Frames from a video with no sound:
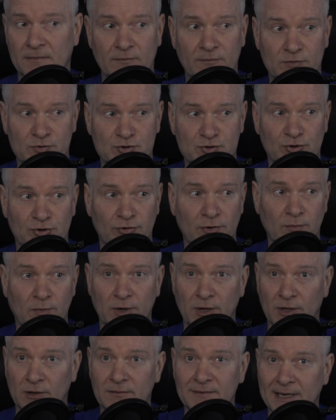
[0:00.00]
For sure it
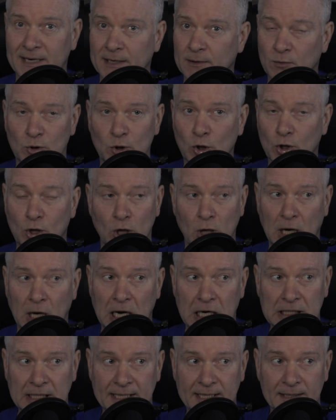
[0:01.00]
will. And it will look
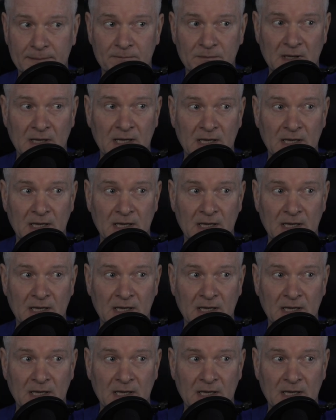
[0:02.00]
ugly.